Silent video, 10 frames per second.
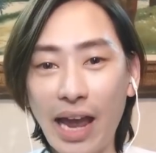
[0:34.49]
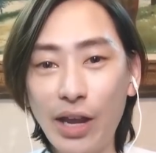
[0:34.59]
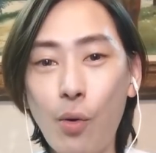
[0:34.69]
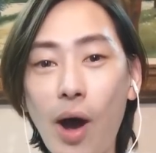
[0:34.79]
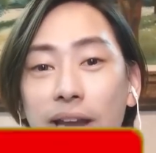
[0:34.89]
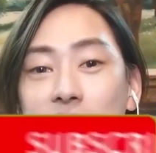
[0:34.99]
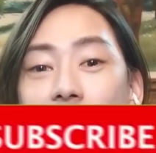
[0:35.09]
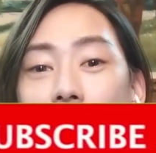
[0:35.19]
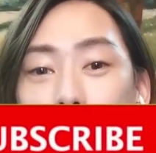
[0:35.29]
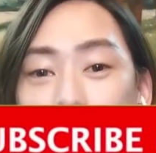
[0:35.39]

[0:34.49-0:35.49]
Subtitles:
Likewise,